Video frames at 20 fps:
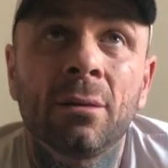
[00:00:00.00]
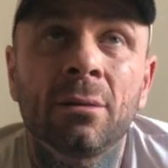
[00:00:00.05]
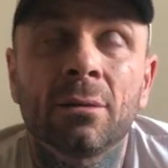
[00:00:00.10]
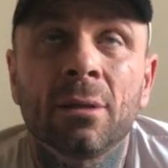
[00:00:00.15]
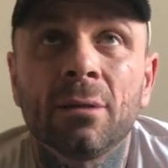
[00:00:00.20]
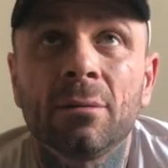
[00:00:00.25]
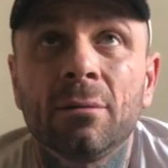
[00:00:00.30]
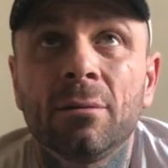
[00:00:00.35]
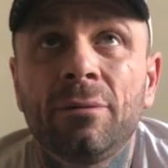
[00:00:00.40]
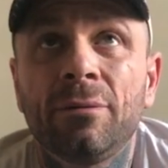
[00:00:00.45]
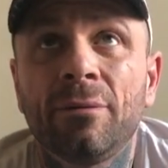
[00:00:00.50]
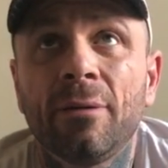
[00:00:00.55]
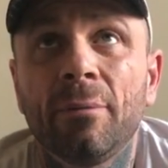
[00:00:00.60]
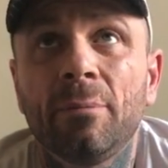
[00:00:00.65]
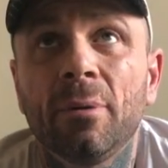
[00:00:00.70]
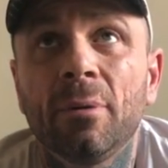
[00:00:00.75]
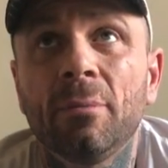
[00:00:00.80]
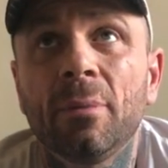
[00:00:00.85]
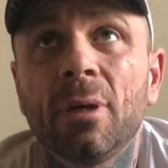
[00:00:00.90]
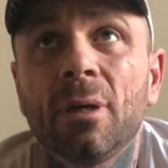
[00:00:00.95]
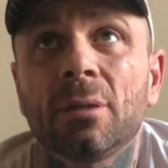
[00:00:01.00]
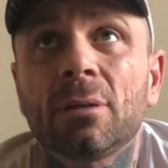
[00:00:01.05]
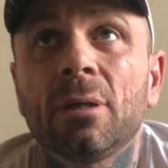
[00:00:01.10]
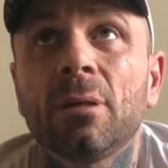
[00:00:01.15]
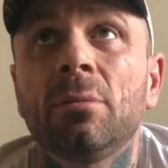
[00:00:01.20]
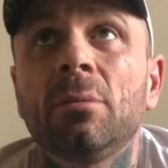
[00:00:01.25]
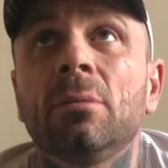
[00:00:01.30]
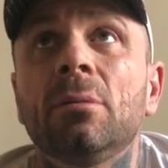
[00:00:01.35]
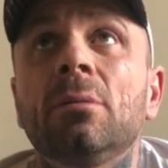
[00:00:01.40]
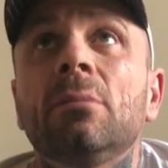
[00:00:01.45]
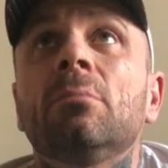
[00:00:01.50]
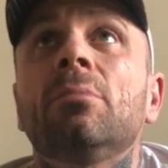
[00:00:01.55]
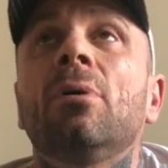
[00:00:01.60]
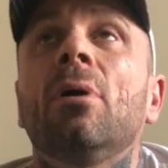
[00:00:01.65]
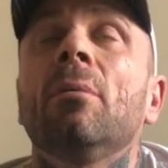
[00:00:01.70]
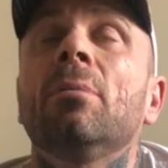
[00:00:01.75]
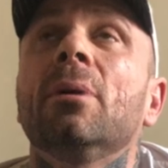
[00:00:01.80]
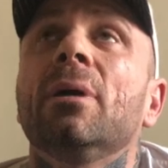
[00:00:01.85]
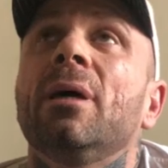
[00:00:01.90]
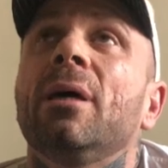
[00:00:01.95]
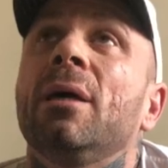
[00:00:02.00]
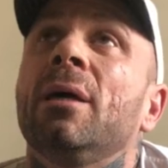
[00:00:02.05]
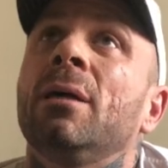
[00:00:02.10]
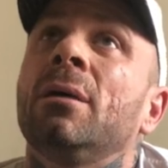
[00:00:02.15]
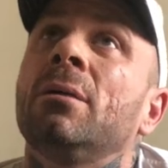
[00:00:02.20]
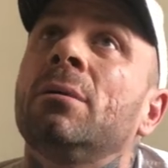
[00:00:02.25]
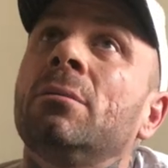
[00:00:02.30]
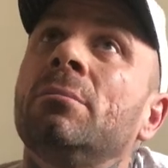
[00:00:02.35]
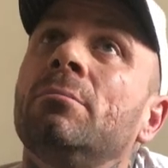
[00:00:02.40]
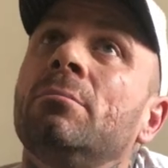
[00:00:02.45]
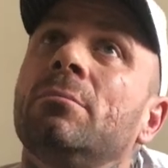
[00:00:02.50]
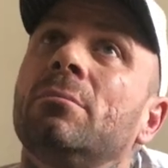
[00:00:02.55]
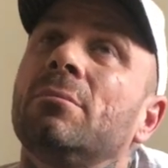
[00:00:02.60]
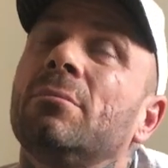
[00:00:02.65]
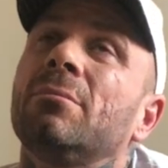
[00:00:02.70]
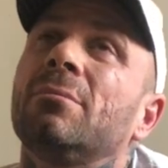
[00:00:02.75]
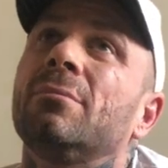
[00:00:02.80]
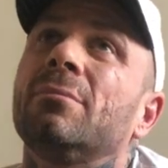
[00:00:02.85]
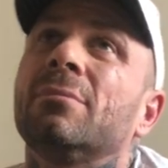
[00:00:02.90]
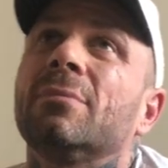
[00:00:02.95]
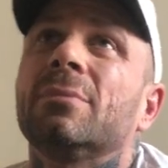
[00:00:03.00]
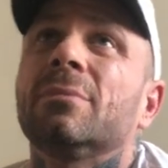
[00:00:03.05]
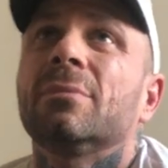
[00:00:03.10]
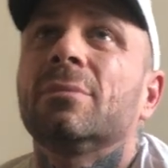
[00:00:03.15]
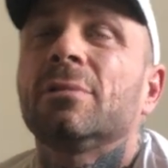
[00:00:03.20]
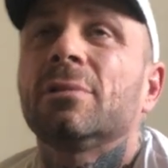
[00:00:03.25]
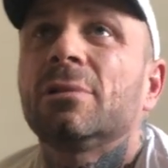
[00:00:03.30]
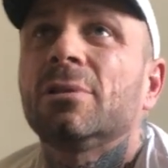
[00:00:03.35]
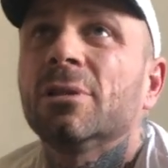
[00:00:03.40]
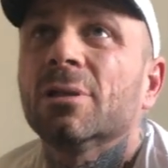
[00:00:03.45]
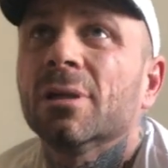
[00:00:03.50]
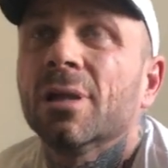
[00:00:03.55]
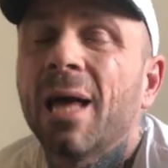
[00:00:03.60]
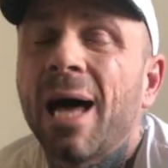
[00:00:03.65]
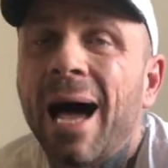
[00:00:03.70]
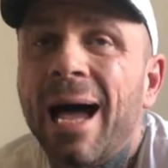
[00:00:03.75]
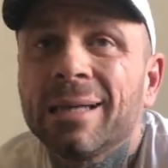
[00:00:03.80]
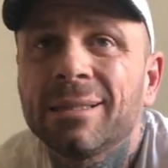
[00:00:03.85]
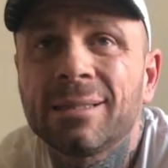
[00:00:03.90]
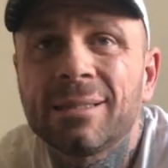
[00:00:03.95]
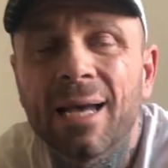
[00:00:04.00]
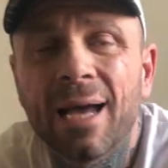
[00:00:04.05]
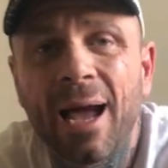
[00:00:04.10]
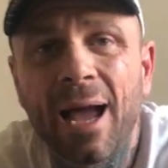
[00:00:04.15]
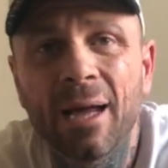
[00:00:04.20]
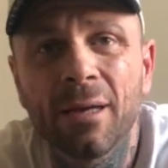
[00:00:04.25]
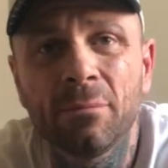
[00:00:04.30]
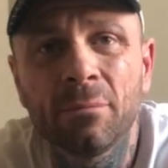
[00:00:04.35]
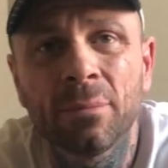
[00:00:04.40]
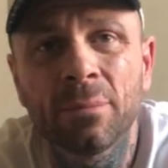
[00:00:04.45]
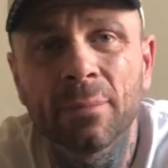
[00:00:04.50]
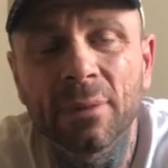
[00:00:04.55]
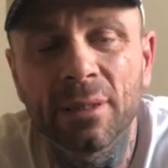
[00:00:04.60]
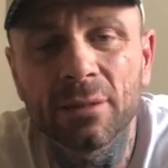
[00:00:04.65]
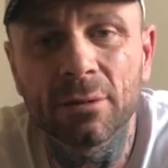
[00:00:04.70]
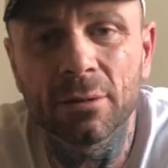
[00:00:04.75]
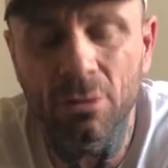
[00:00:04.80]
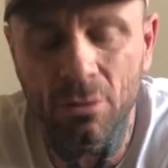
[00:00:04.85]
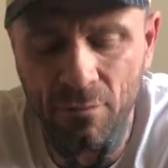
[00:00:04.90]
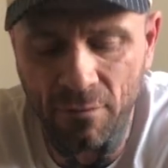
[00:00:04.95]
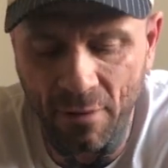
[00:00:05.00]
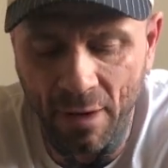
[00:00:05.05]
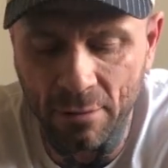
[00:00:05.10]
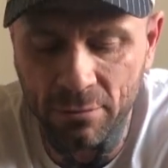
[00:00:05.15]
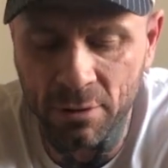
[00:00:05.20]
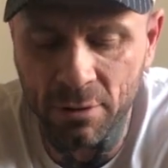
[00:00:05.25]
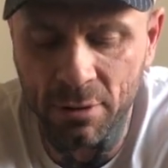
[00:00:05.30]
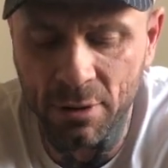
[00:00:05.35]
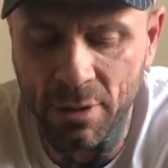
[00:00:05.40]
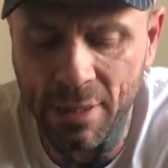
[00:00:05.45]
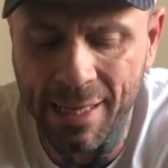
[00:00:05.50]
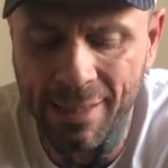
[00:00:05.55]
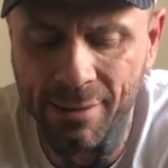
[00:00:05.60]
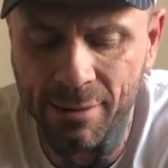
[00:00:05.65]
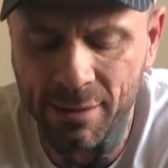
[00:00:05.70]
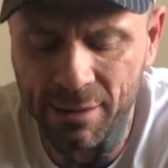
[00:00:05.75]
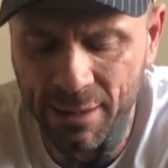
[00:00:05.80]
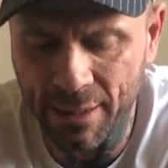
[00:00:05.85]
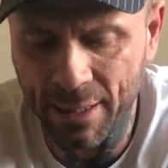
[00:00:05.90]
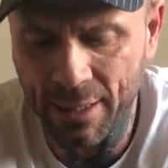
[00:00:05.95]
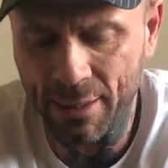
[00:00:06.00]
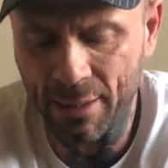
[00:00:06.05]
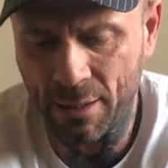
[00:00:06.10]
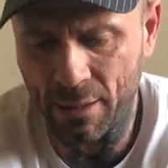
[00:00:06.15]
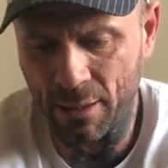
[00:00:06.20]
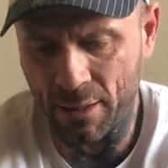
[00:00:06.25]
January, February, March, probably July time in 2018, and